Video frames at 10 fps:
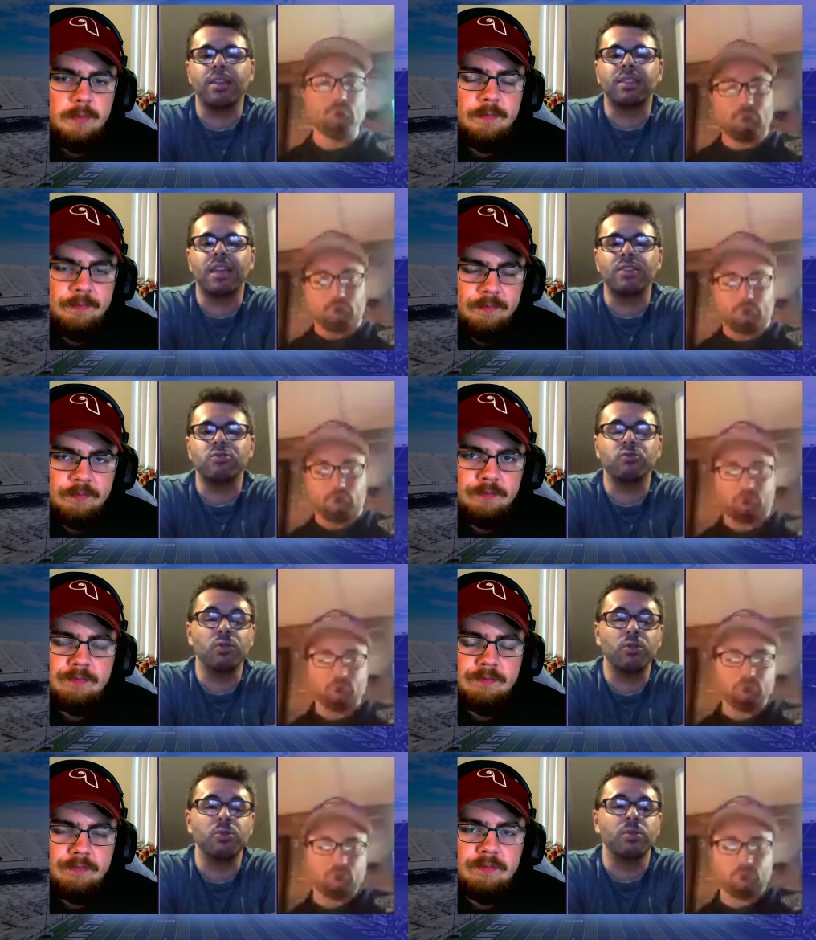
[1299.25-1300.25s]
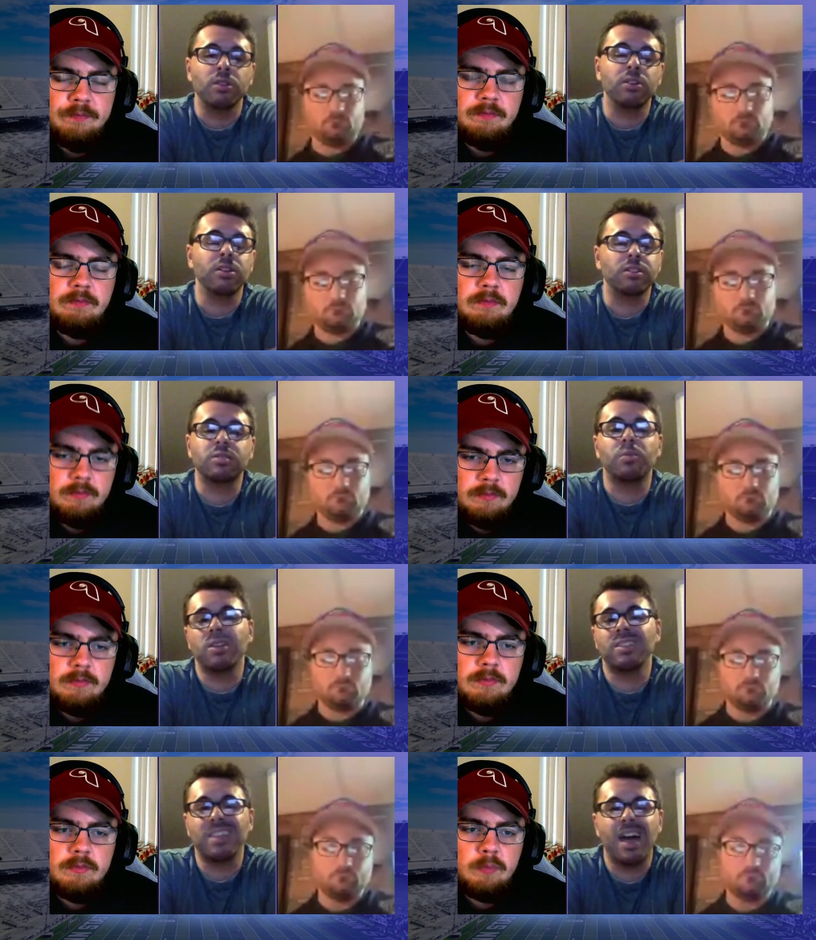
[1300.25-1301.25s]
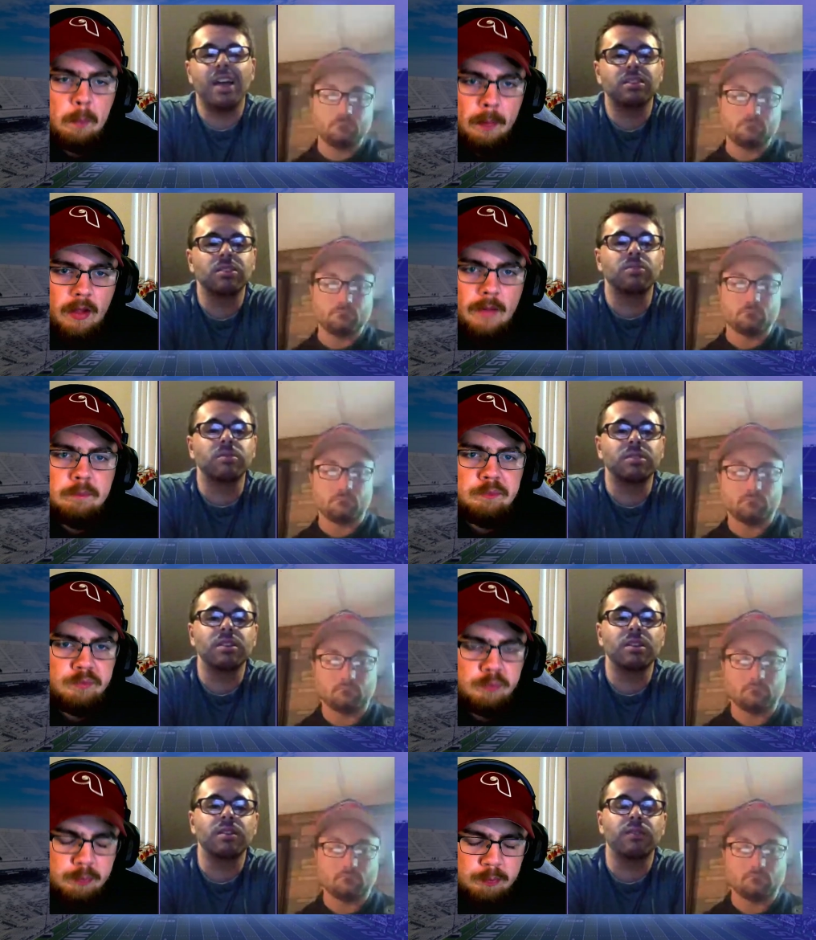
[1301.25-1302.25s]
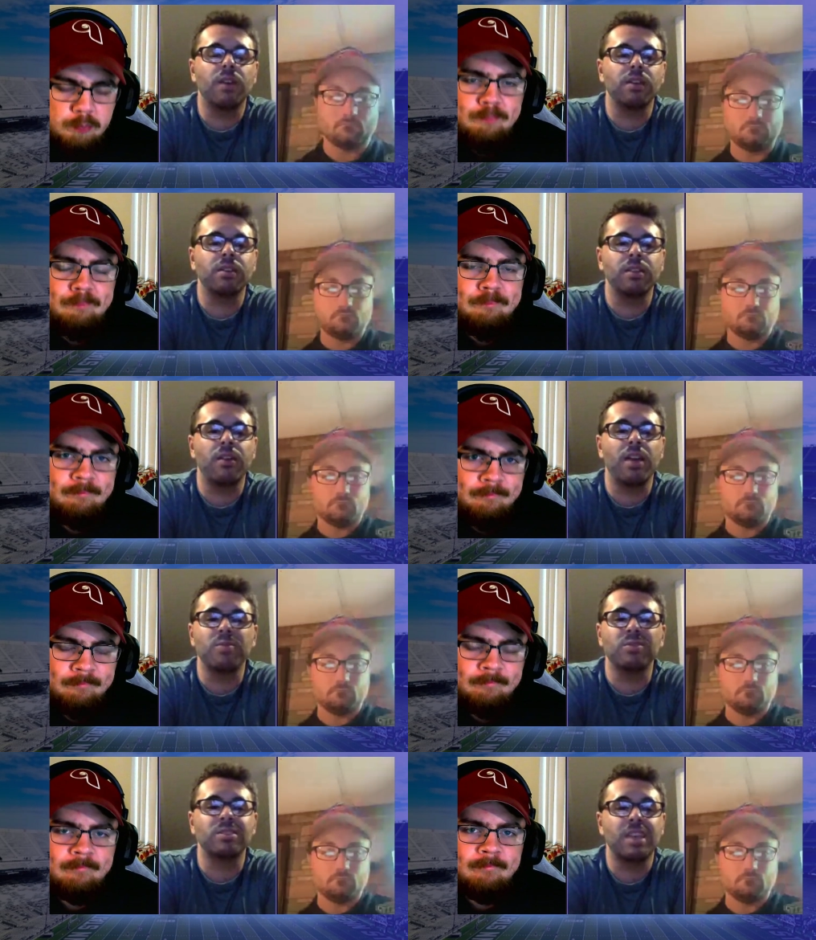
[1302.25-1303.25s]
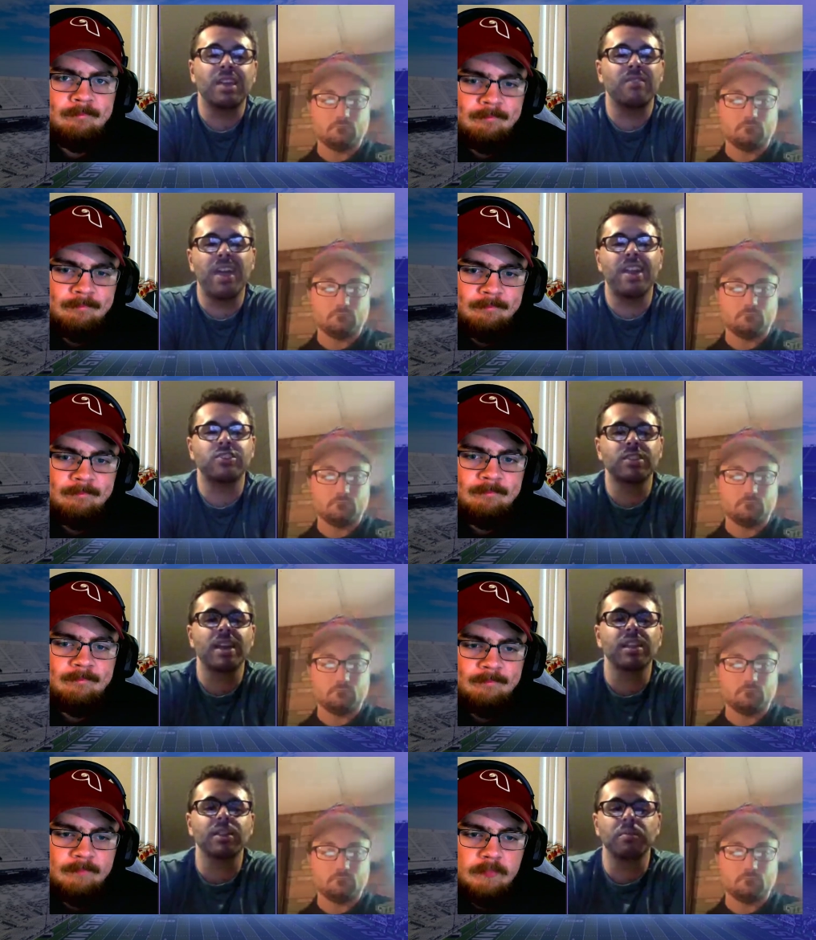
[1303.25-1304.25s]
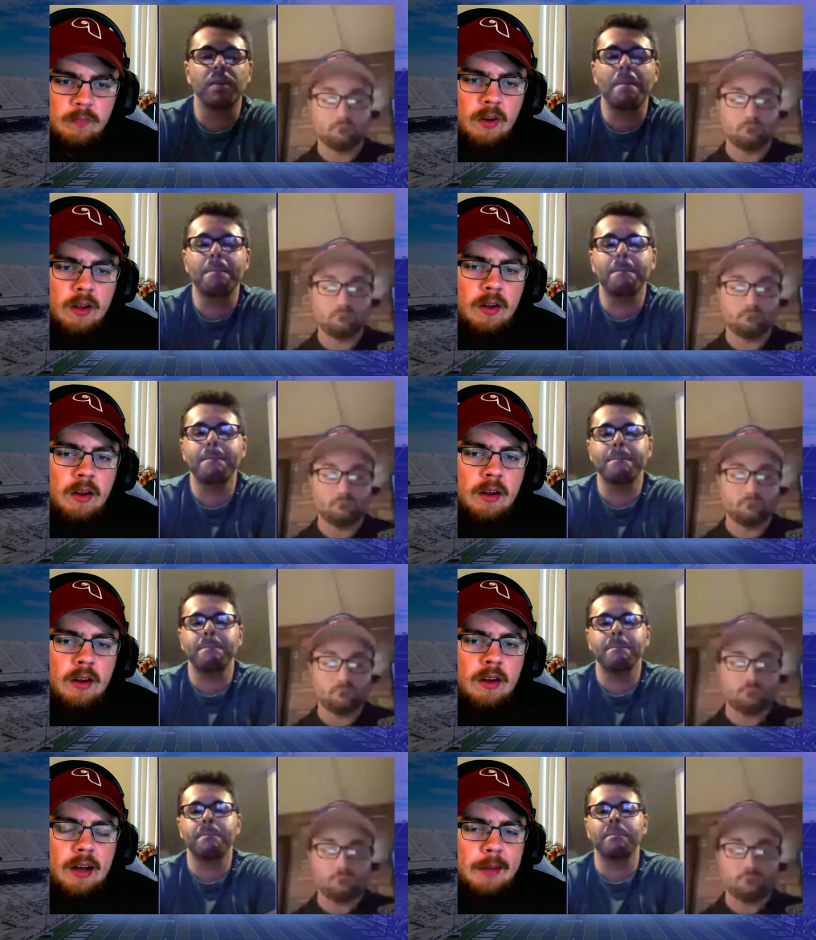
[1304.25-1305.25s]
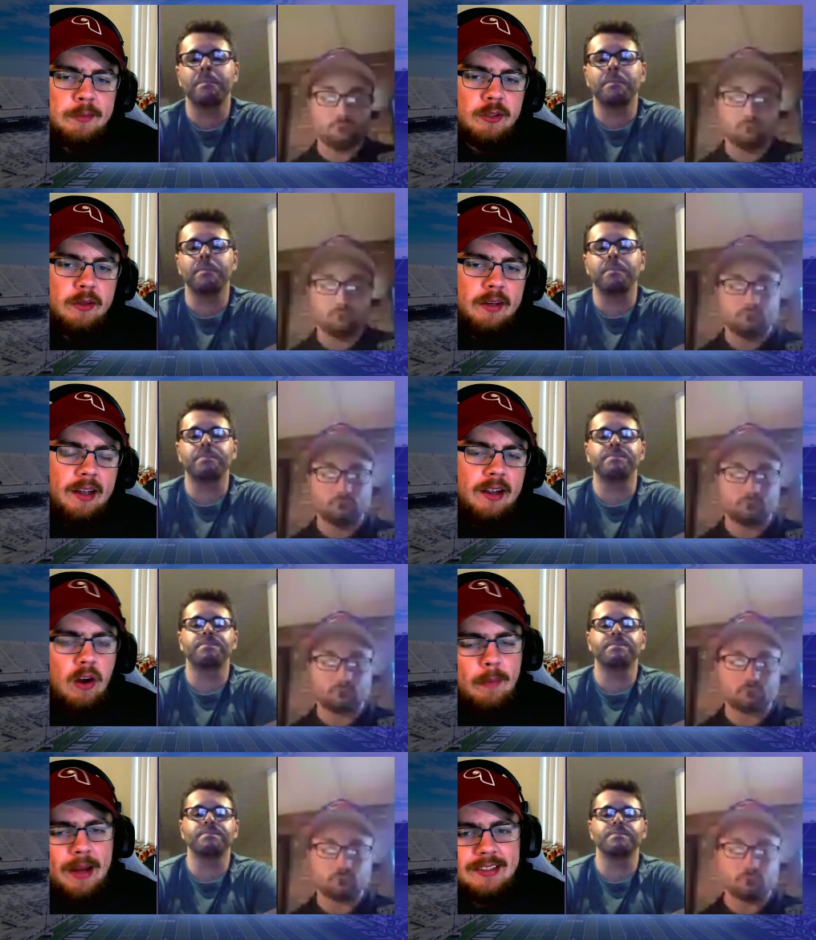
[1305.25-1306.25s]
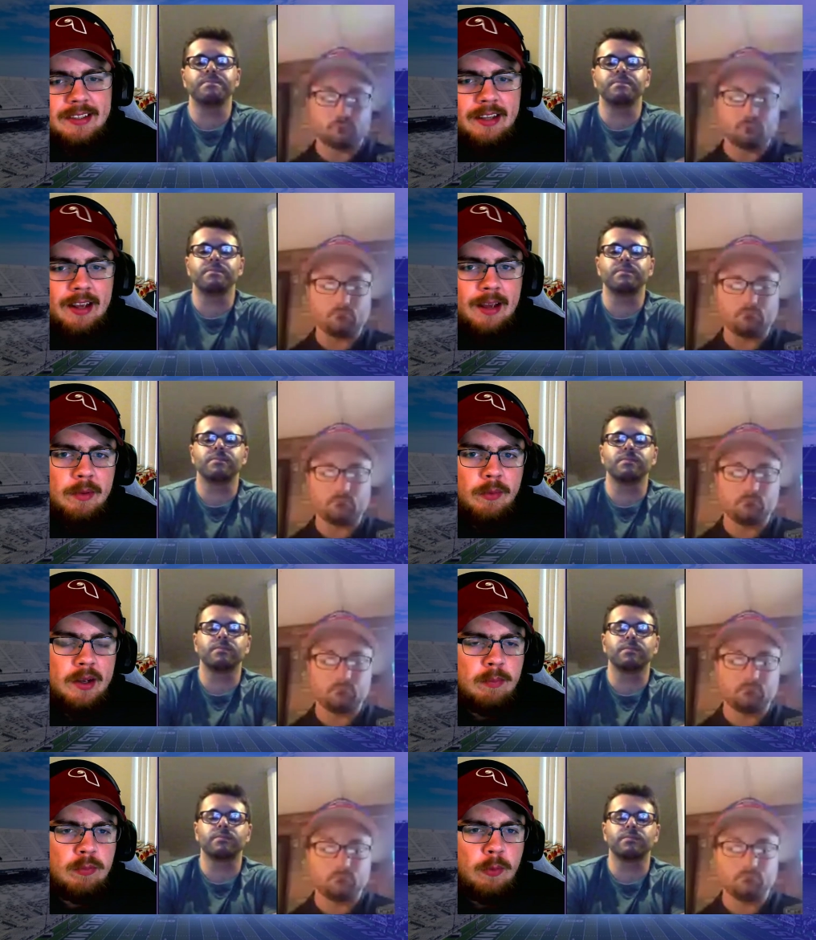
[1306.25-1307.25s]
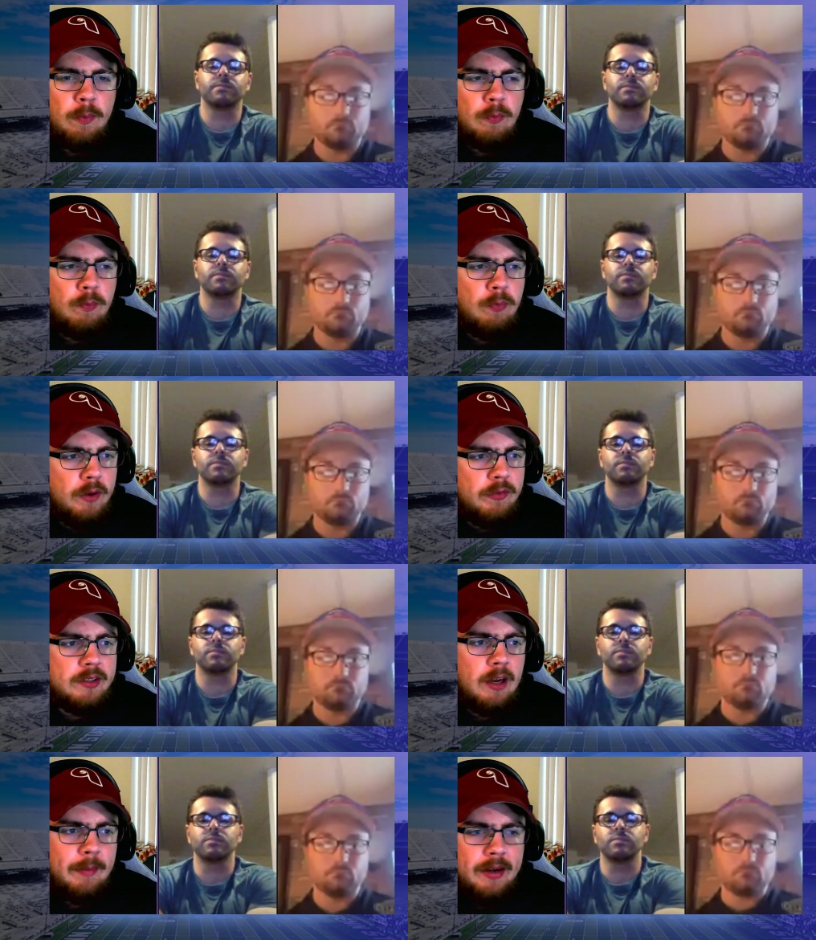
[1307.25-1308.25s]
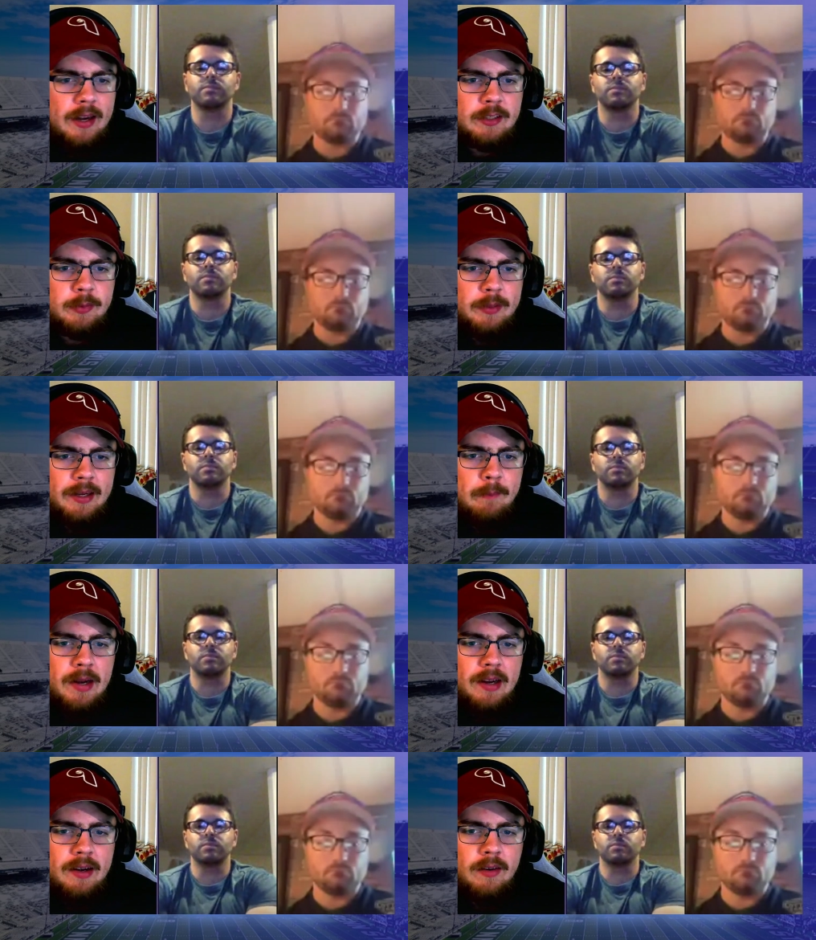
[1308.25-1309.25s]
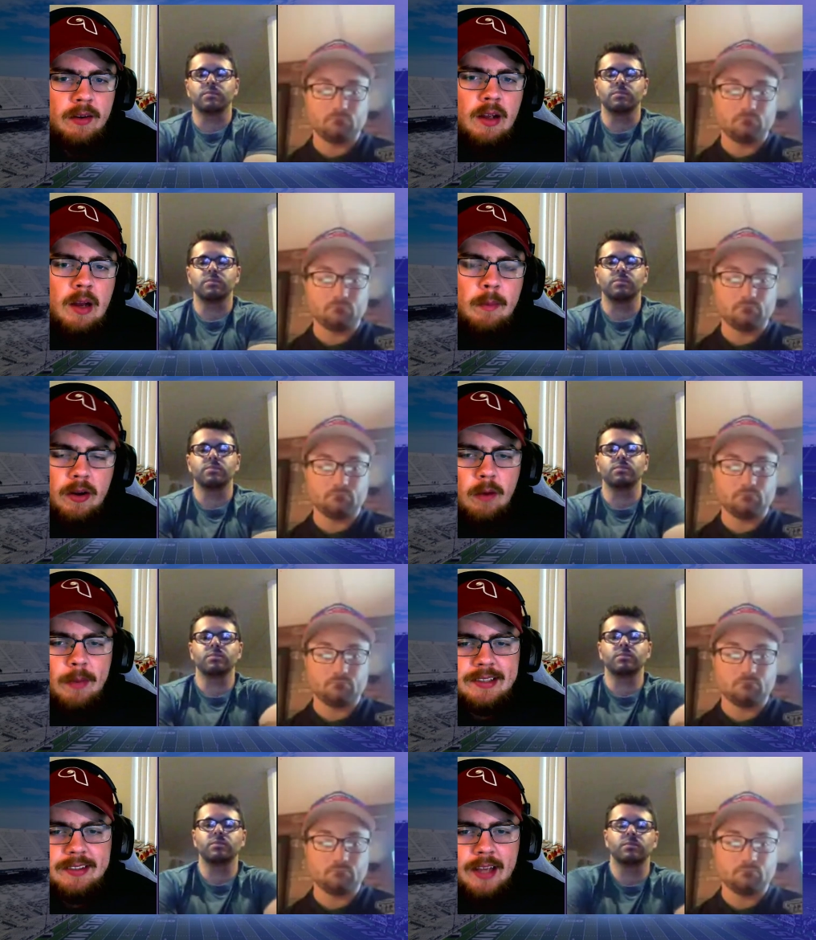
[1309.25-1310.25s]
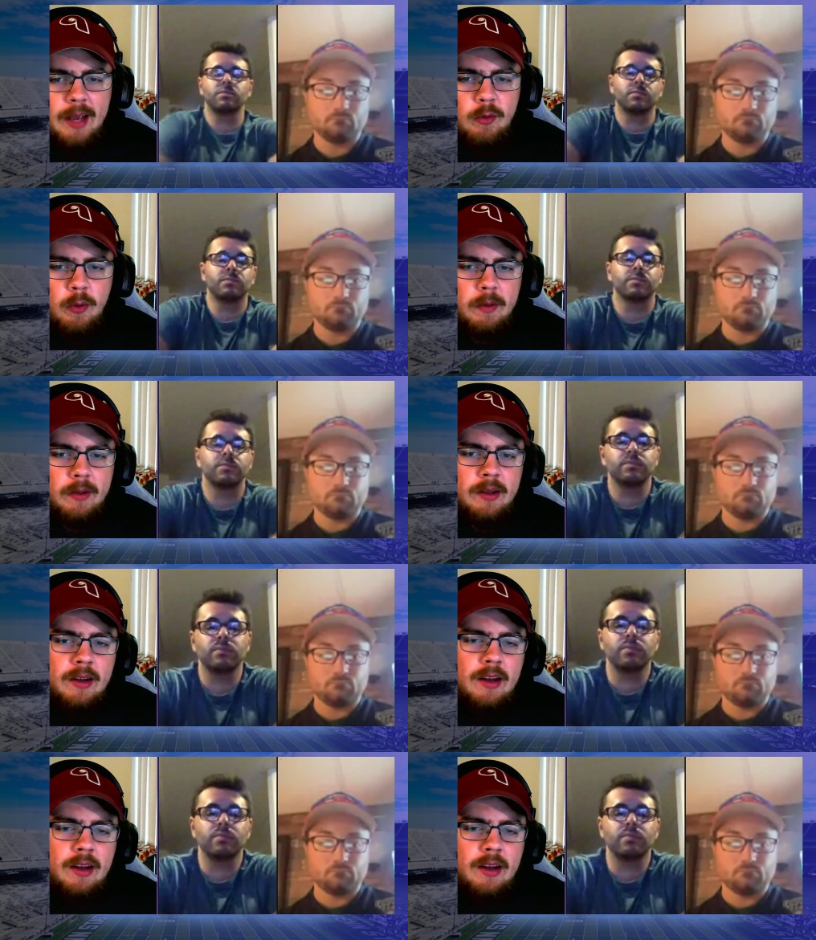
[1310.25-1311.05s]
Speaker 1: I think that Drew could exploit that. So we'll see if uh, they're able to take advantage of that a little bit.
Speaker 2: Absolutely. And go back to the game, and we could briefly talk about next week in a minute here. But going back to the game quickly,